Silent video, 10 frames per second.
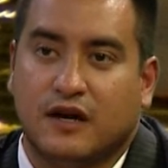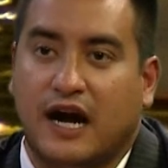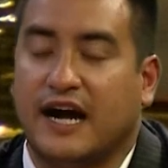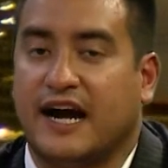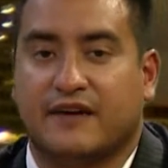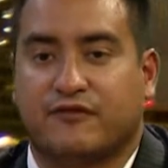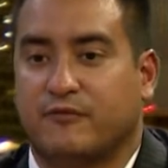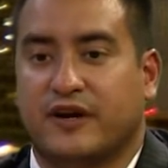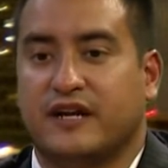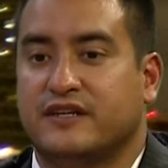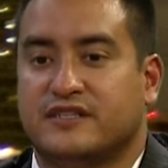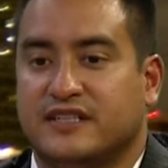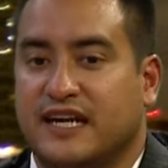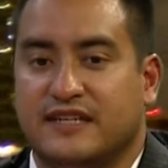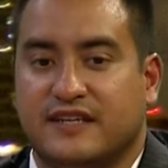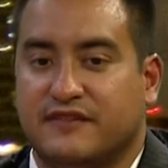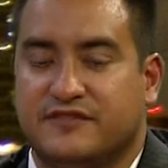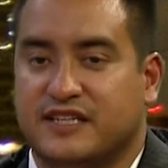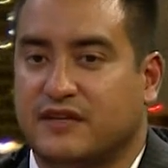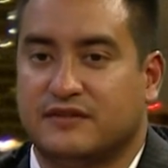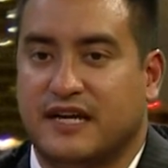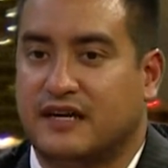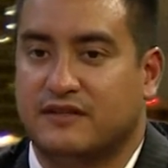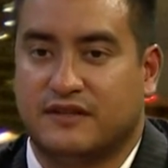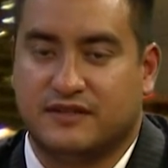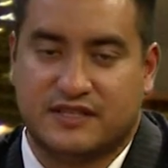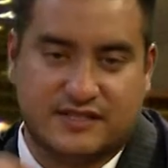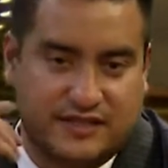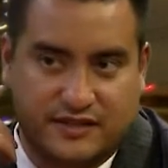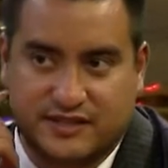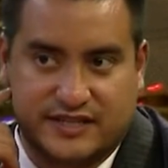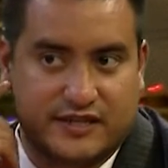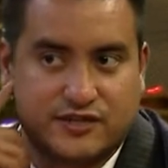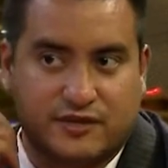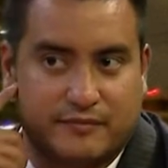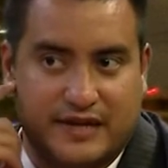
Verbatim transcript: I, I, from what I understand, they've settled out on this, well, this same, eardrum